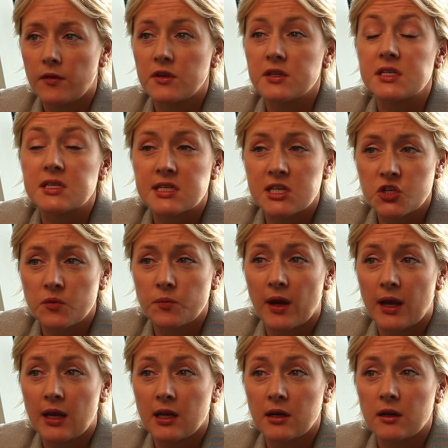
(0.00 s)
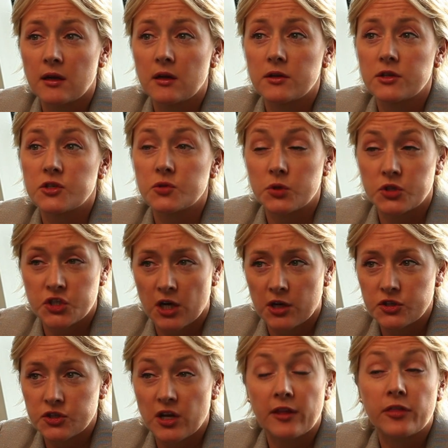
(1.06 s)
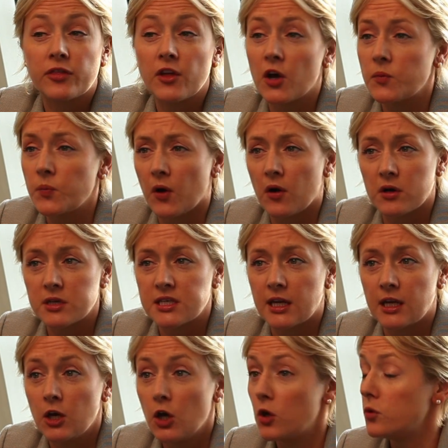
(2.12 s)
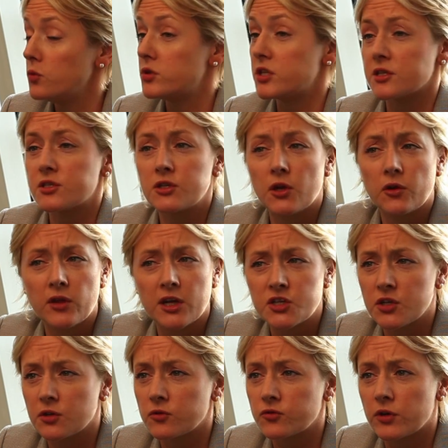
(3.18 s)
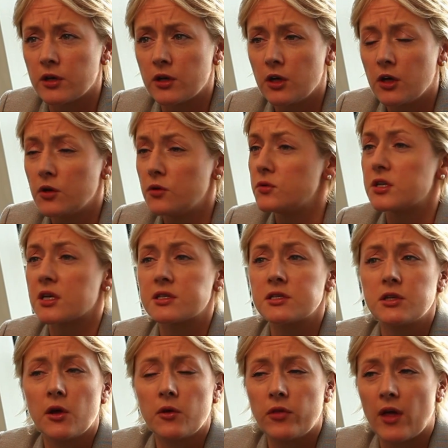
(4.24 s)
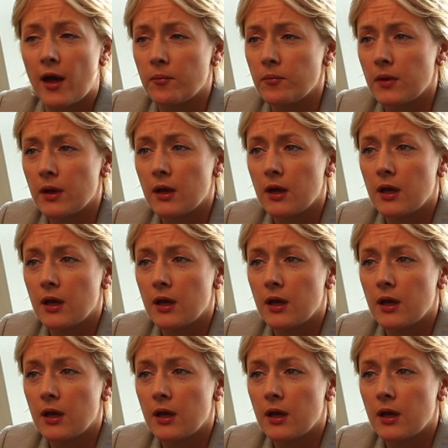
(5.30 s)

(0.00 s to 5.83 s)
the decision making to a judge, a third party who doesn't know their children, who doesn't know them.